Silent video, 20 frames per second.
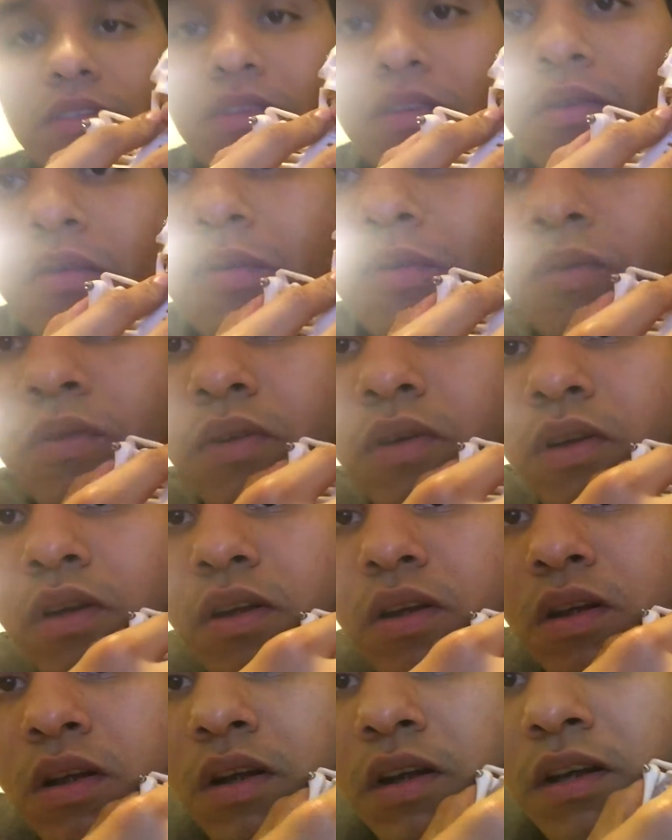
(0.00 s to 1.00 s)
skull.
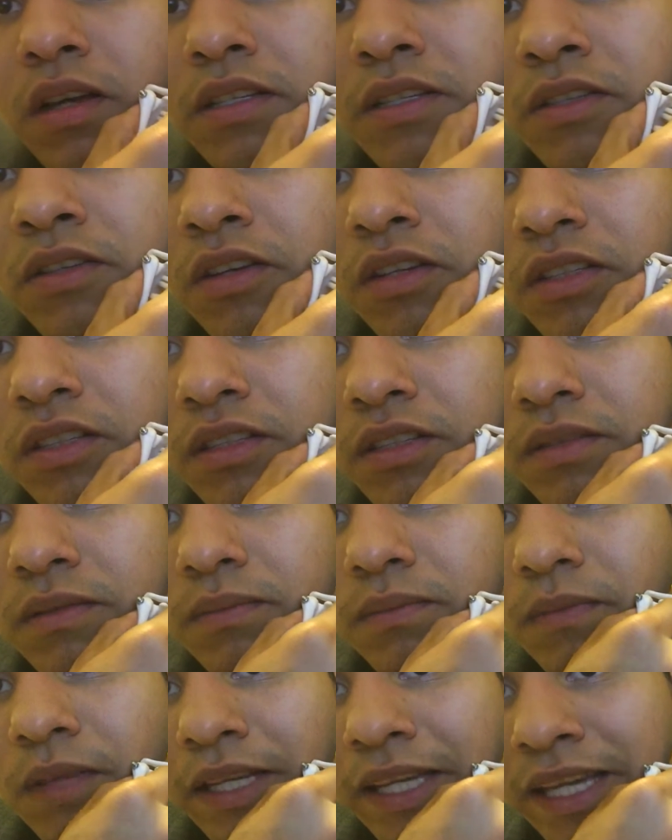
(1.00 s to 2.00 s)
It's not,
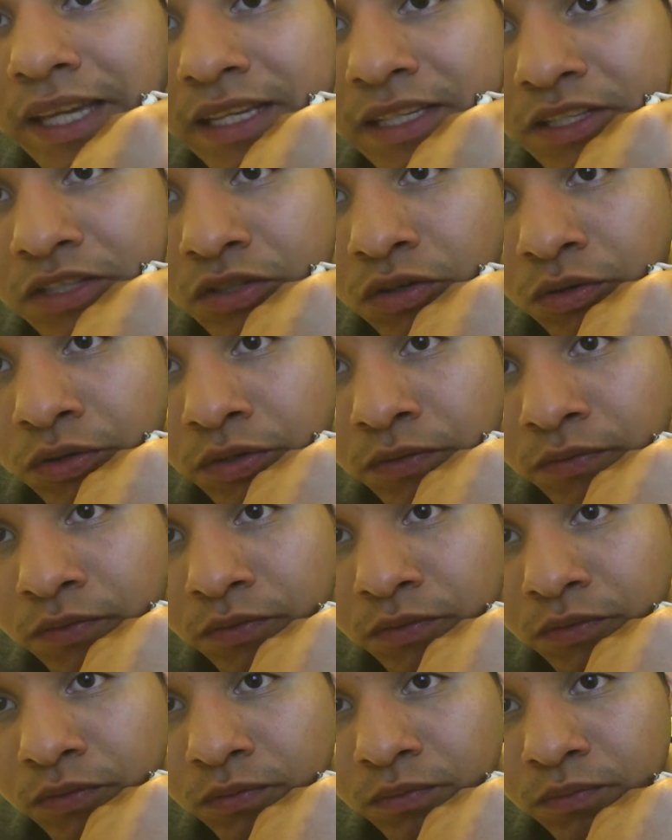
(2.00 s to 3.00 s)
I can't show
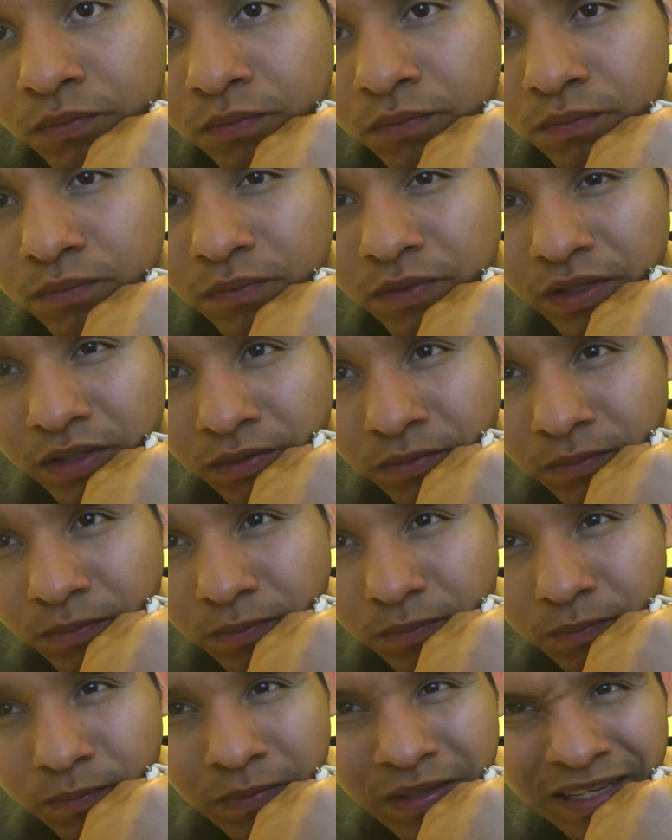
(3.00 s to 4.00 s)
you
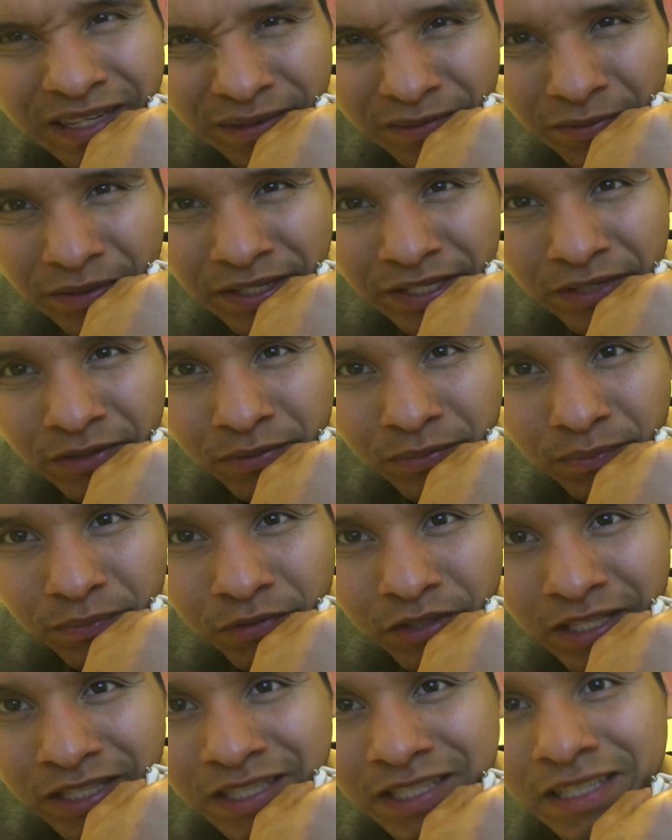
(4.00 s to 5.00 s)
like really good,
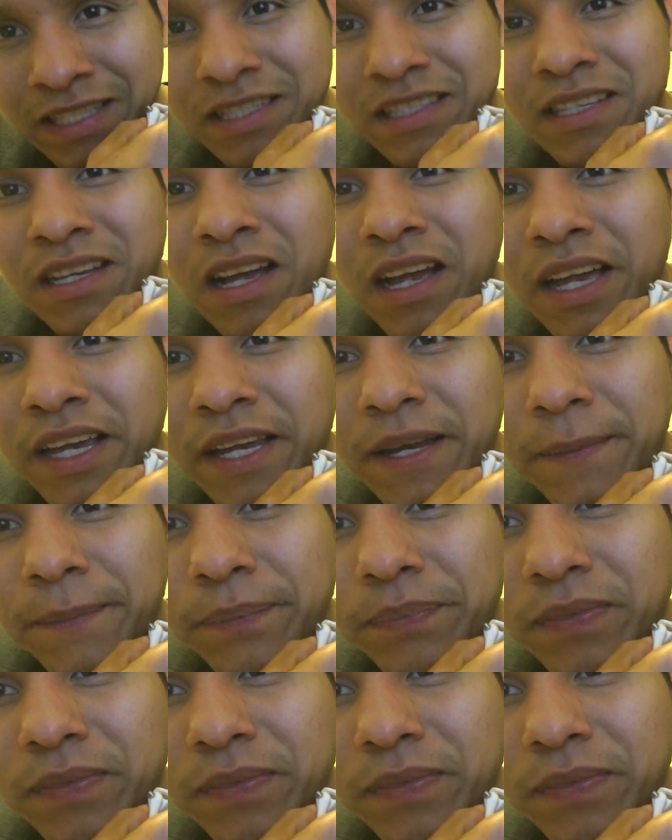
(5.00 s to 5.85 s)
but it's inside.